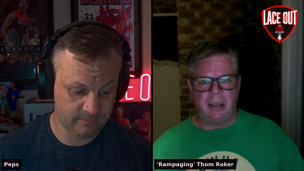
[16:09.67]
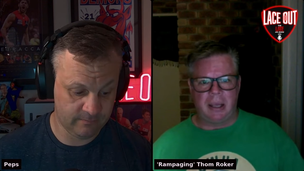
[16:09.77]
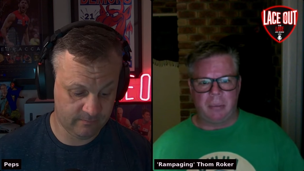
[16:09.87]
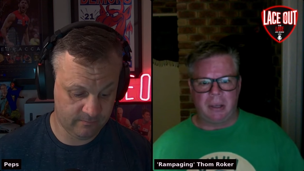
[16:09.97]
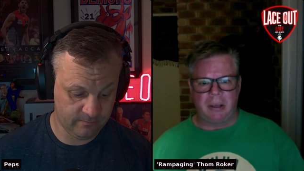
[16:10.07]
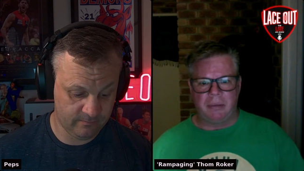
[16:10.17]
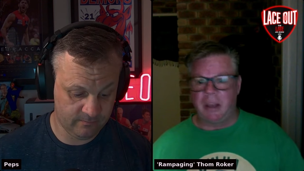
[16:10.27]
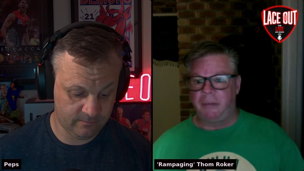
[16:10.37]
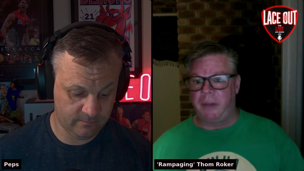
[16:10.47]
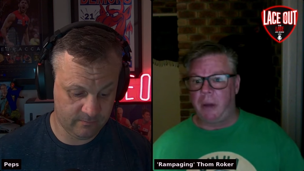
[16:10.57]
Speaker 1: he'll be a
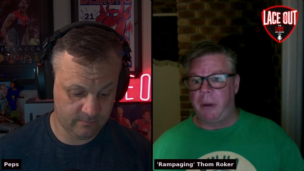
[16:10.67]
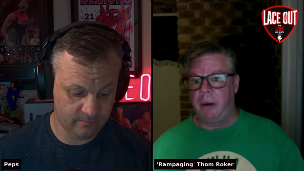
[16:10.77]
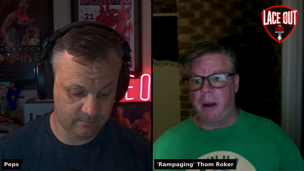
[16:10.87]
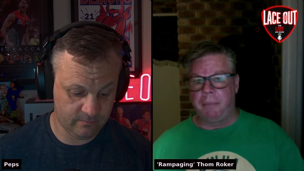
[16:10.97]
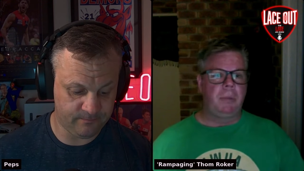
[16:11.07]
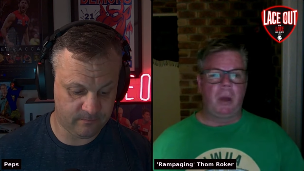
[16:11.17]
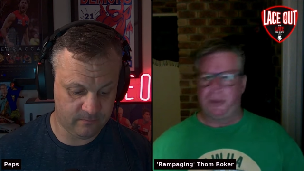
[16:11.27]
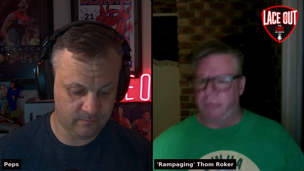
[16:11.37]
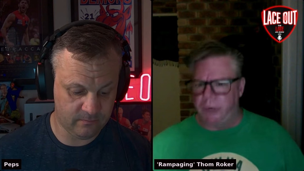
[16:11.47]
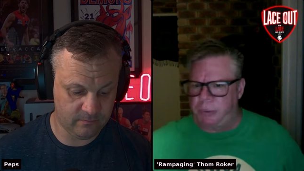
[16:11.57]
VFL hero. Not
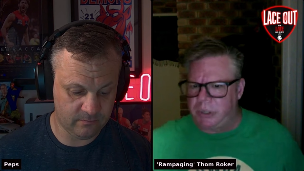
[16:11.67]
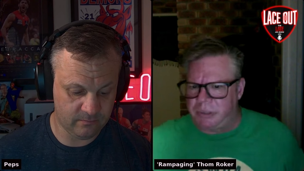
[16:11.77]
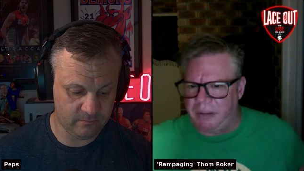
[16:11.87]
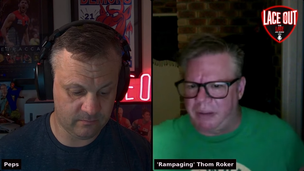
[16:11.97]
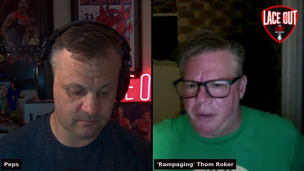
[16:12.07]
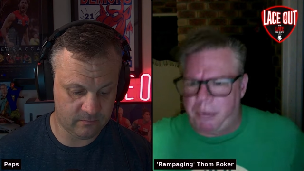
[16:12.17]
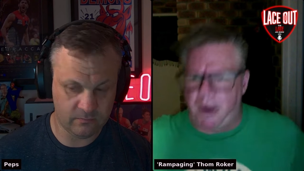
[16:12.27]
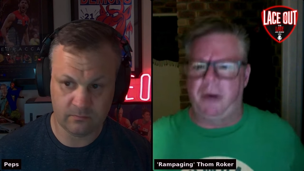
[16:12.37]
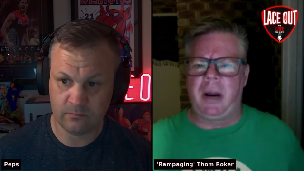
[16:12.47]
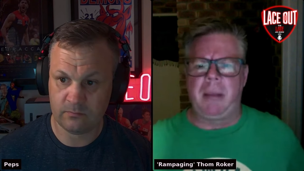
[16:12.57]
that Richmond's VFL
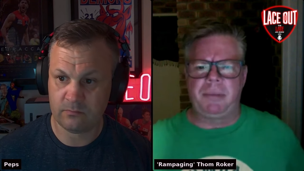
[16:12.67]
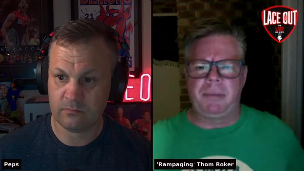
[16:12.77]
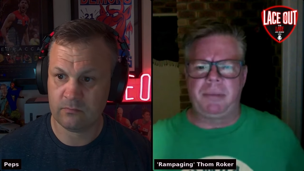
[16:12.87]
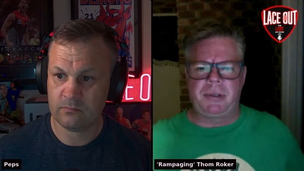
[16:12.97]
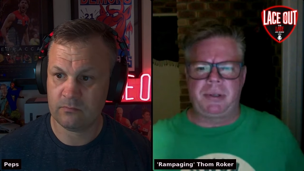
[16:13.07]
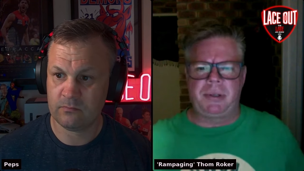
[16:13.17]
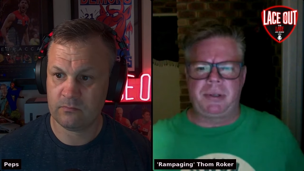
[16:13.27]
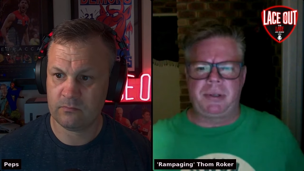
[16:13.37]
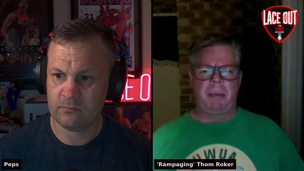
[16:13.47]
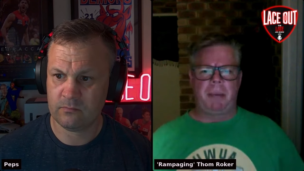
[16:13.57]
program's
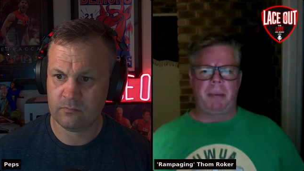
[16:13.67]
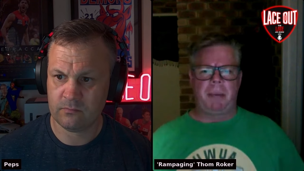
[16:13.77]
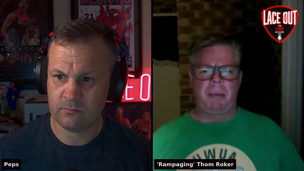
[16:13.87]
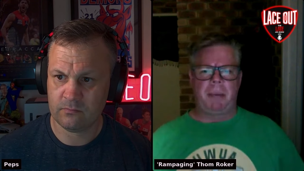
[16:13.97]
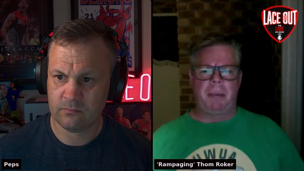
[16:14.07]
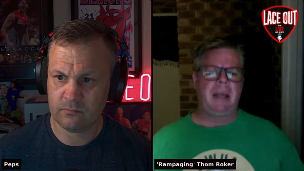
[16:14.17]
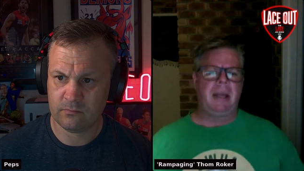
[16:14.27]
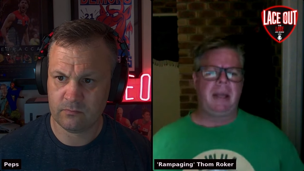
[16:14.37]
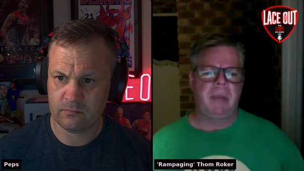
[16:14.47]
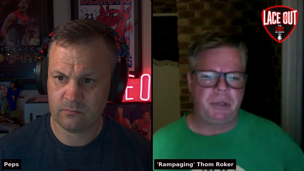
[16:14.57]
shabby. They
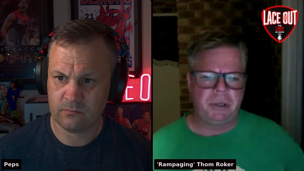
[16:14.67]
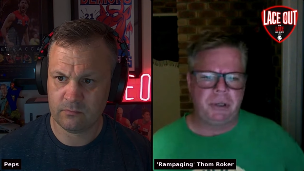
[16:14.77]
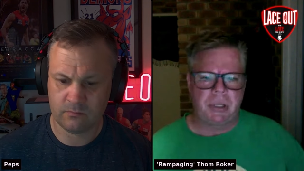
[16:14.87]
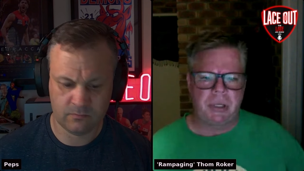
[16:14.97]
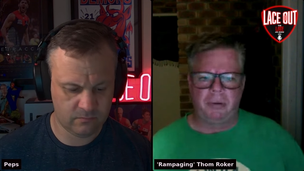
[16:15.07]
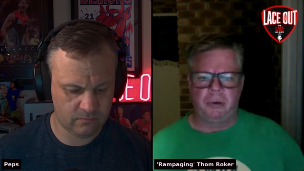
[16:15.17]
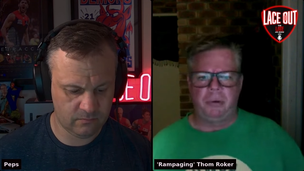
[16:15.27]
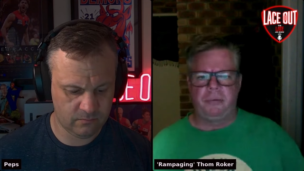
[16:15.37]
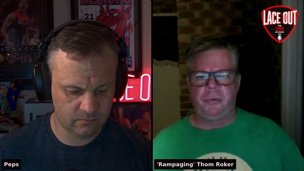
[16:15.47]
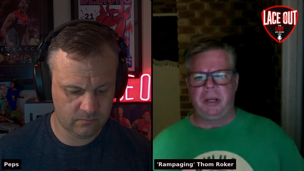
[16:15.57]
produce a lot of
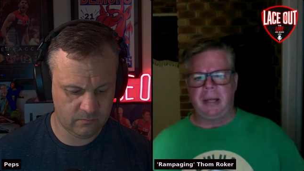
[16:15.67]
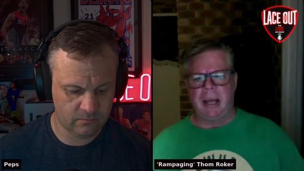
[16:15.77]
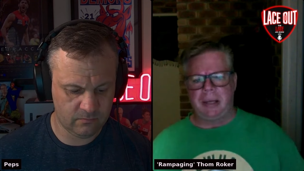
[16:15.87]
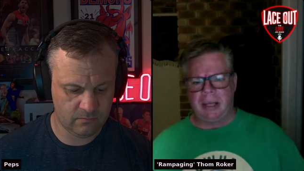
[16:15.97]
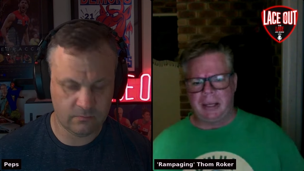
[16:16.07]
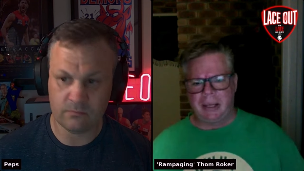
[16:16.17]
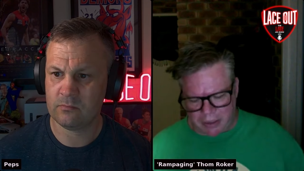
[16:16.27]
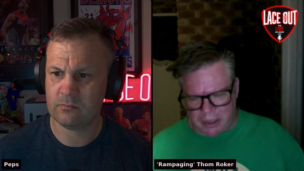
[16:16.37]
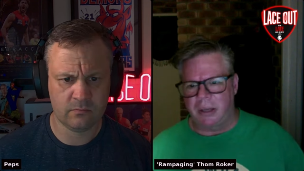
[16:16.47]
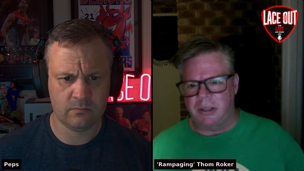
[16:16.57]
good footy out there.
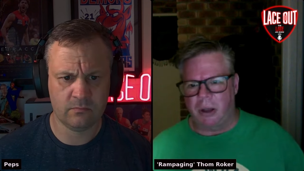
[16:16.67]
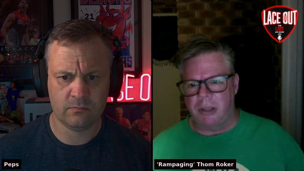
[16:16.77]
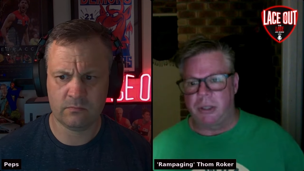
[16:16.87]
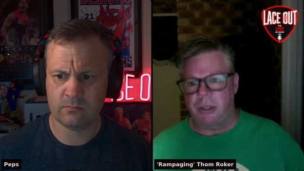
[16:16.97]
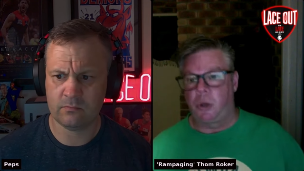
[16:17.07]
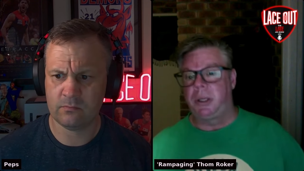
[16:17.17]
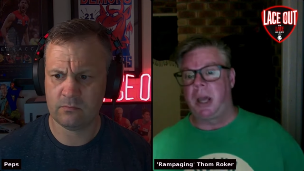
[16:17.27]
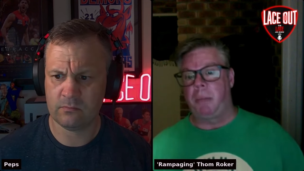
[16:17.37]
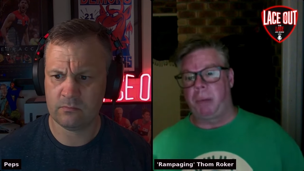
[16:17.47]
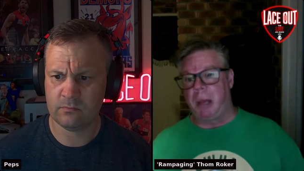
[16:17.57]
Those guys who could
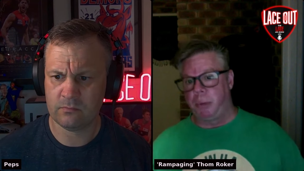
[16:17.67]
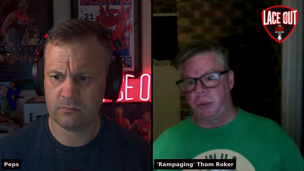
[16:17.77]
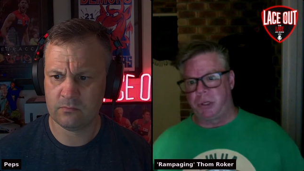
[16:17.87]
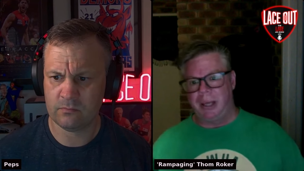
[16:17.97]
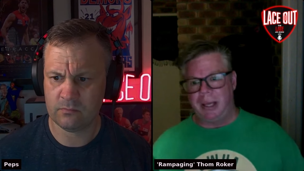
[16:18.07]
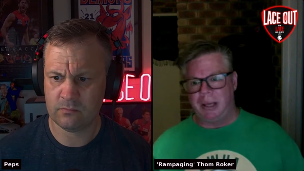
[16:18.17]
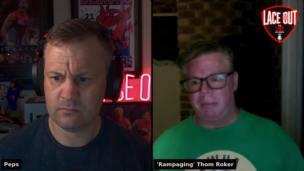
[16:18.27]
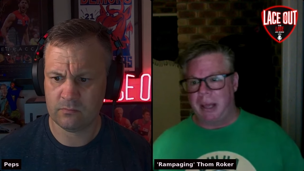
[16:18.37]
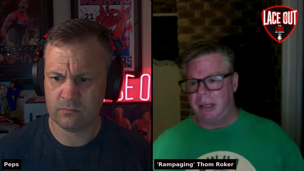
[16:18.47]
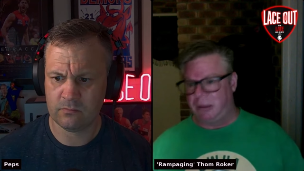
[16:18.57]
go play bush league and
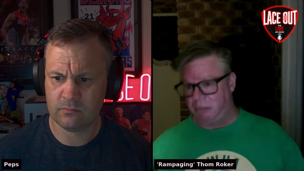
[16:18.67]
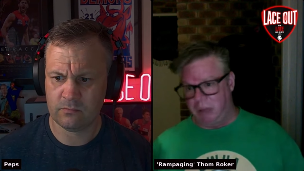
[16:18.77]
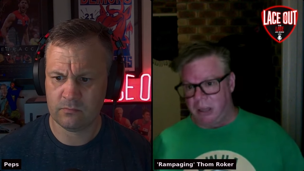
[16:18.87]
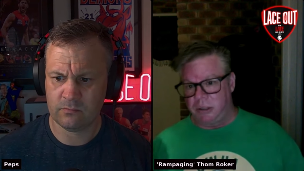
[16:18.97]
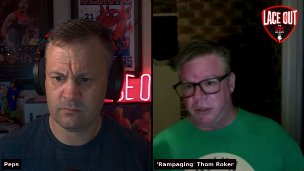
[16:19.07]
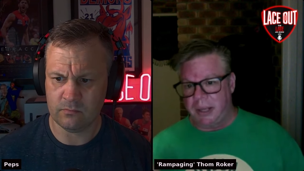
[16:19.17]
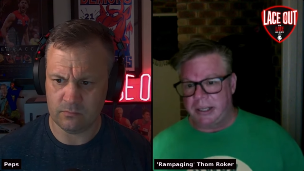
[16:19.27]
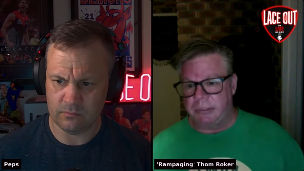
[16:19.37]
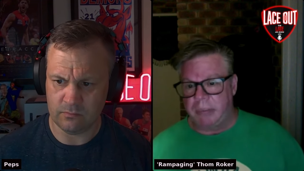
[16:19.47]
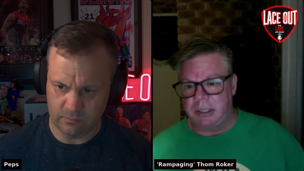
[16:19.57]
make
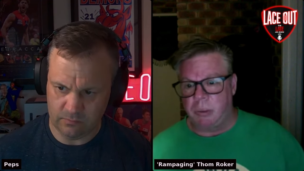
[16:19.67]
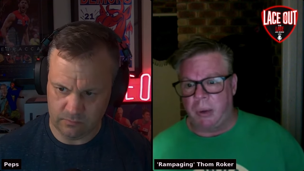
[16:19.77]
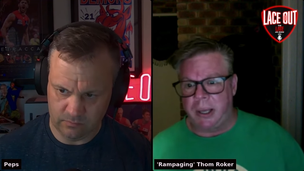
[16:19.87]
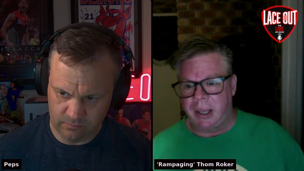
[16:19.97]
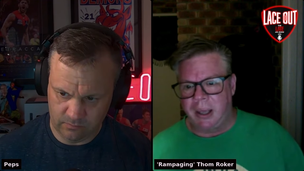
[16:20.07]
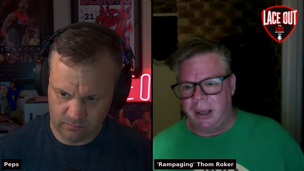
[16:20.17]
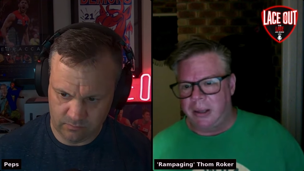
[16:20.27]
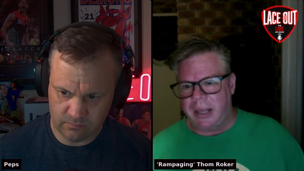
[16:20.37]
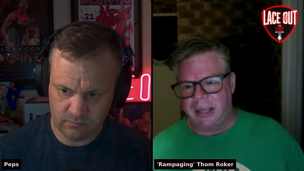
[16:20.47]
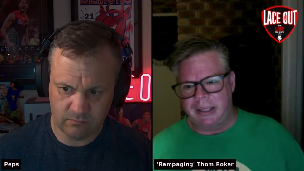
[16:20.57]
$2,000 a week,
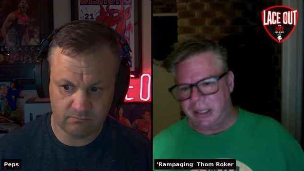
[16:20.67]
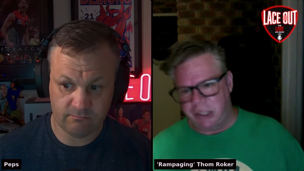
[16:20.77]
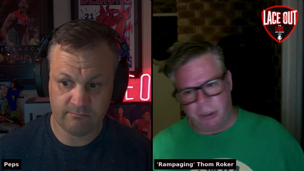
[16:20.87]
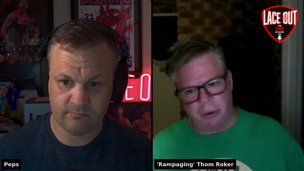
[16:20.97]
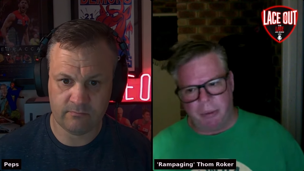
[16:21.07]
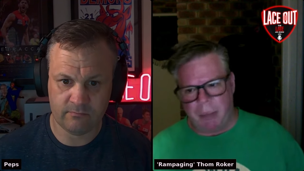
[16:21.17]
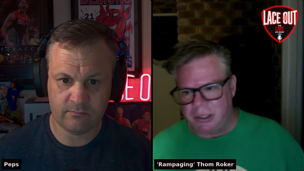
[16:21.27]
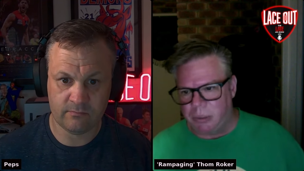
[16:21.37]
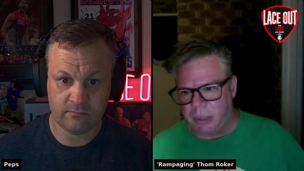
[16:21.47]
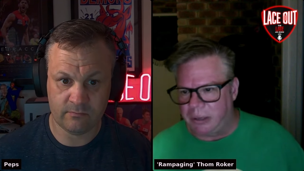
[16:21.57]
they take $200
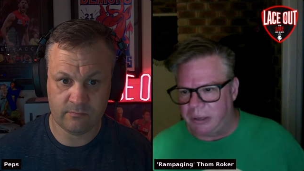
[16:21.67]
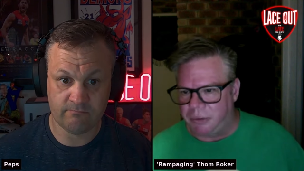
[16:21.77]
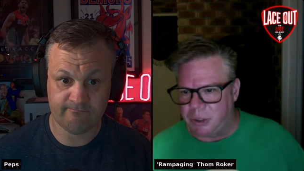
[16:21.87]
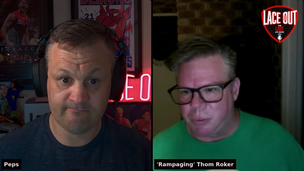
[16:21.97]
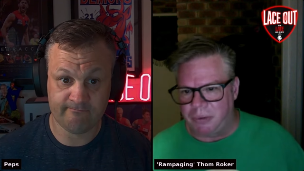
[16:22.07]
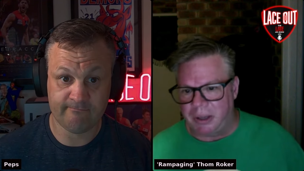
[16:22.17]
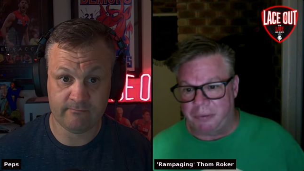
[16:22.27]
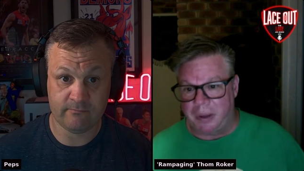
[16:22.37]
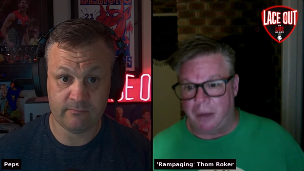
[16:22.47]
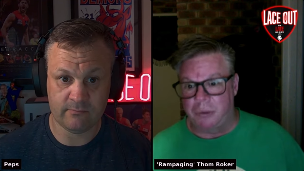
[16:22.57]
a week at Richmond
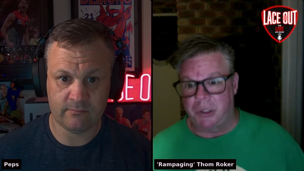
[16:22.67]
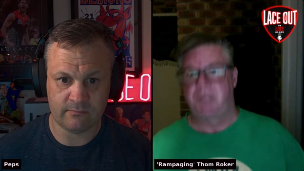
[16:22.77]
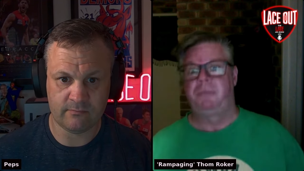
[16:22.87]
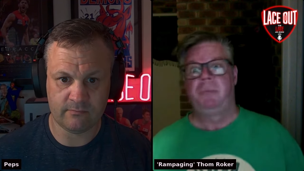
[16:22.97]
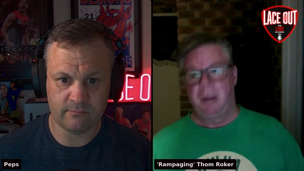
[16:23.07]
VFL just